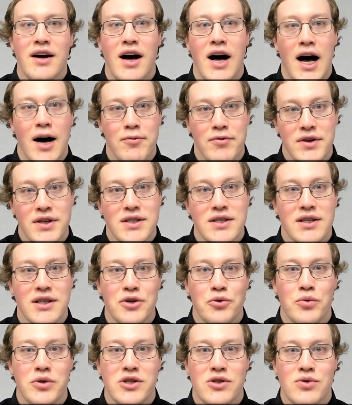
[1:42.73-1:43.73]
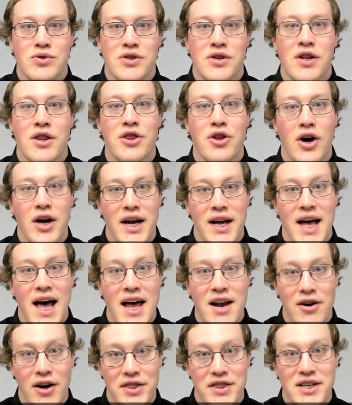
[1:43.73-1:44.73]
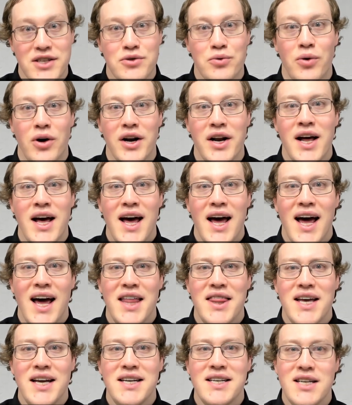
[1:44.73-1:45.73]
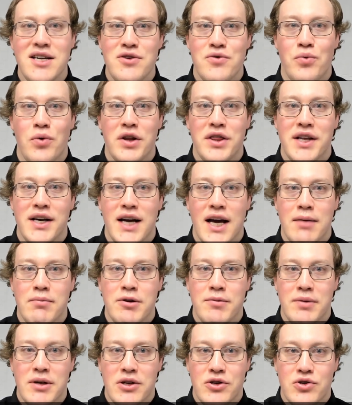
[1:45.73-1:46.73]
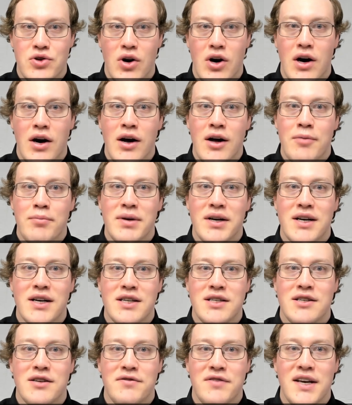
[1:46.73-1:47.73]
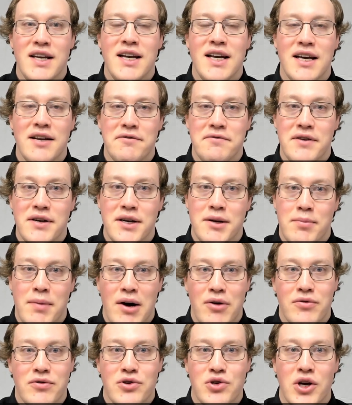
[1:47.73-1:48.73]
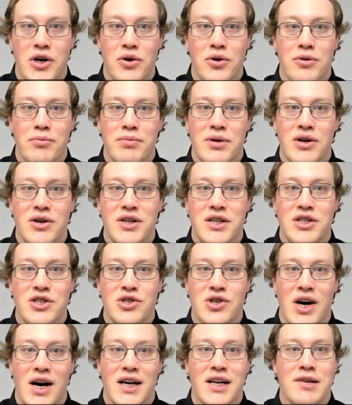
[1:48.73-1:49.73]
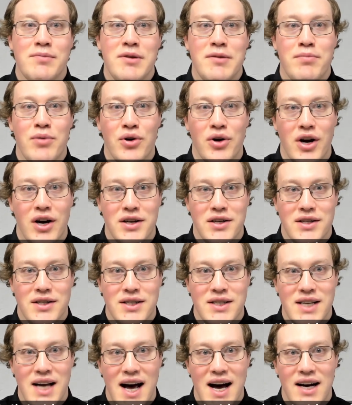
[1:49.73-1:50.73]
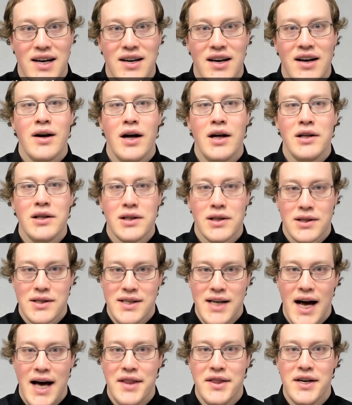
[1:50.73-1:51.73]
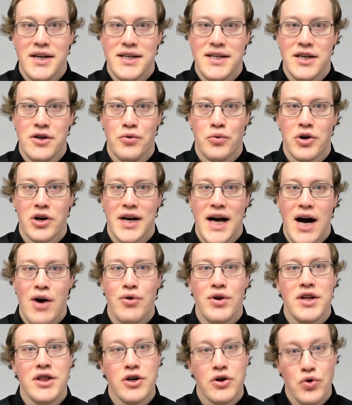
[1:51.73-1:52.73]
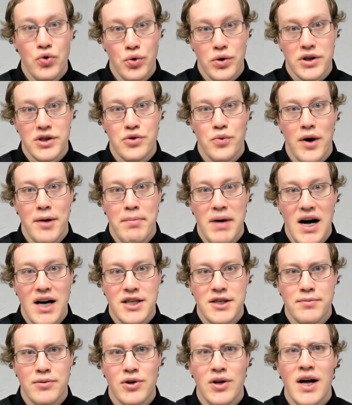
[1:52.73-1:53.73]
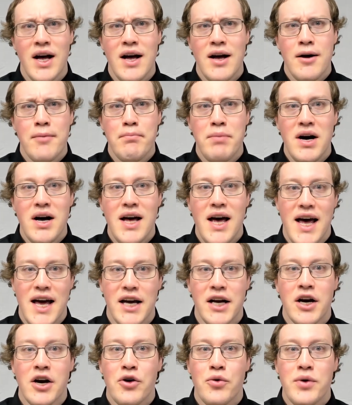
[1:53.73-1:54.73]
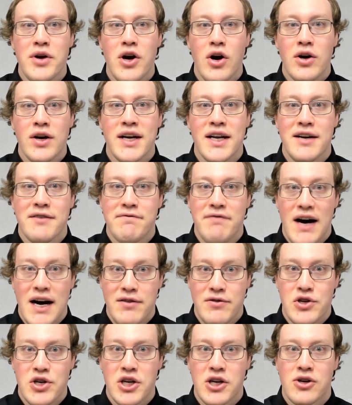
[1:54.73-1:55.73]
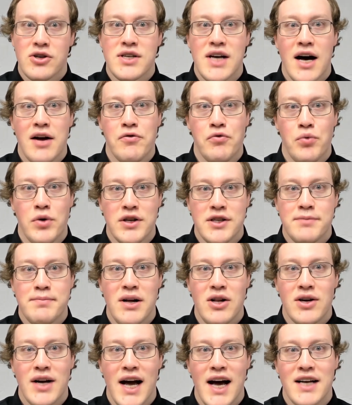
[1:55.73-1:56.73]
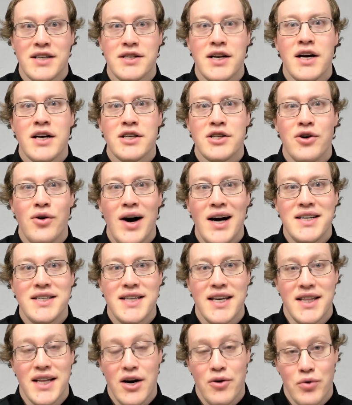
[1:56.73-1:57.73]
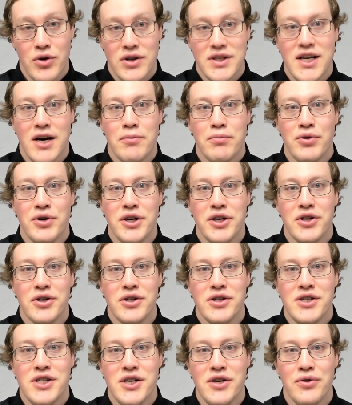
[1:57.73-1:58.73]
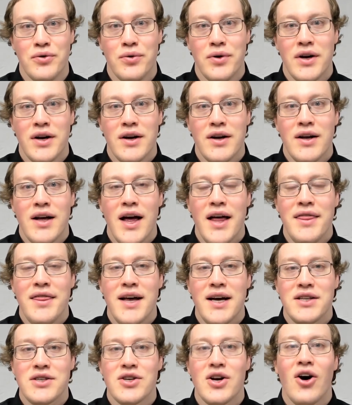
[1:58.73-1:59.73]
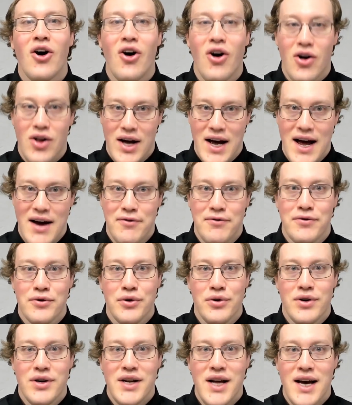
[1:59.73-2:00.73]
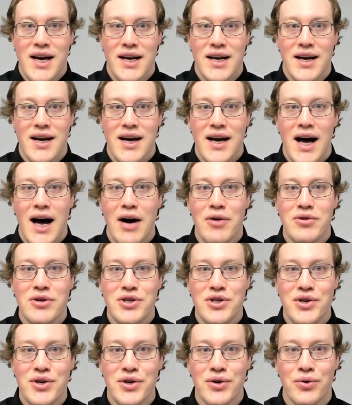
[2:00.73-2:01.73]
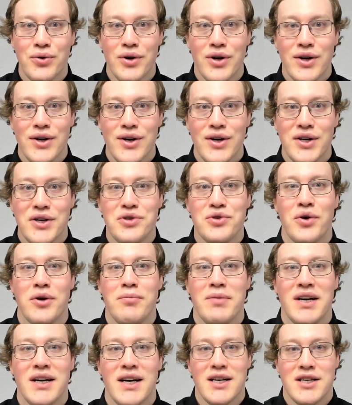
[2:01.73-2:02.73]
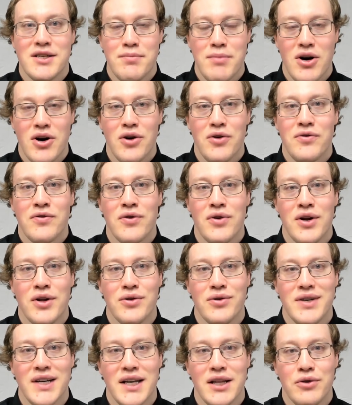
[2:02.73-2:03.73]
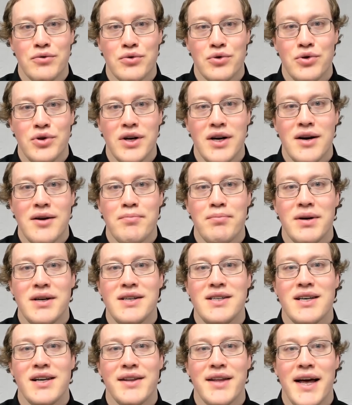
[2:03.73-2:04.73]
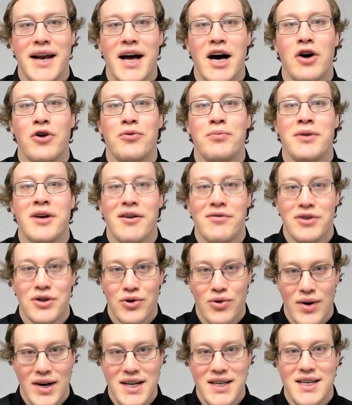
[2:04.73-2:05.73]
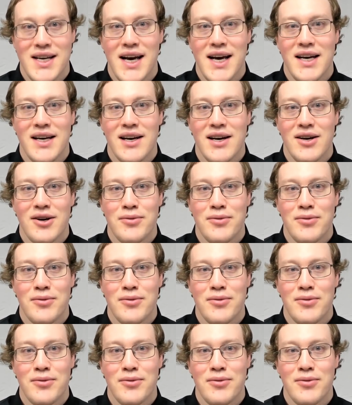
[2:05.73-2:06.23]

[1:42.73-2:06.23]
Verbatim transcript: Obviously, Wizards thought ahead on this one, and they didn't want the game to be a draw because of an infinite amount of triggered abilities trying to be put onto the stack. A little sad that it didn't work out in the coolest way possible, but hey, we are getting 5 triggers out of one spellcast, so I'd say that works out pretty good too. And that's all I have for you today. How did you do? Join me tomorrow for another daily ruling, but until then, I hope you have a great day.